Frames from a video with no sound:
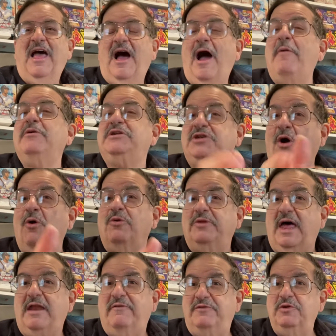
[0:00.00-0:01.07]
I was told
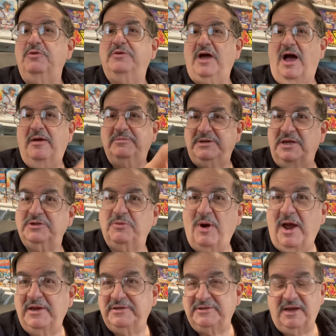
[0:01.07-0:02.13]
that a few times. That's
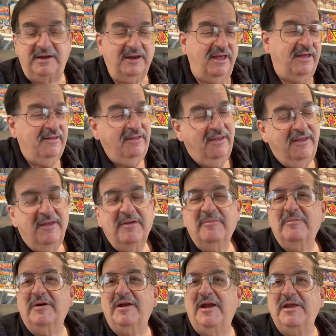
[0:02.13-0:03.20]
why I say that.
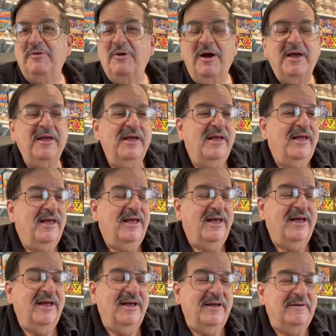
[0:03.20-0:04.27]
But anyway,
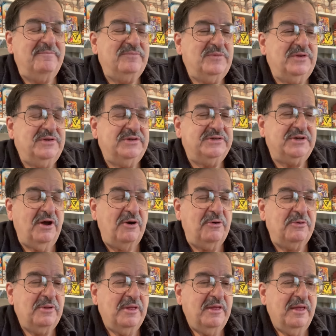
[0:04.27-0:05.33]
it's
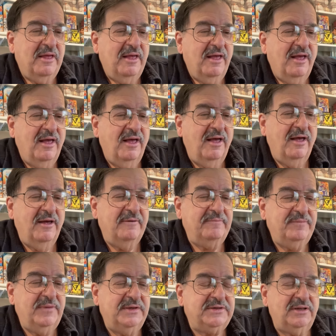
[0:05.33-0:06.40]
a
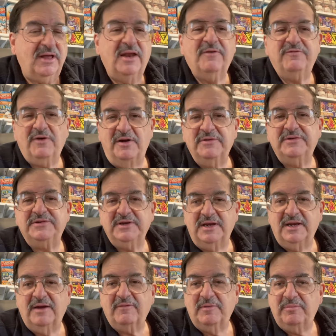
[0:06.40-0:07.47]
lot of fun
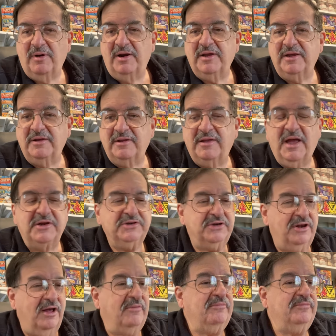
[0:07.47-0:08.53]
seeing everybody and
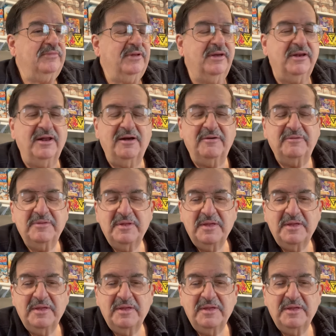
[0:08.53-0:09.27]
catching up, you know.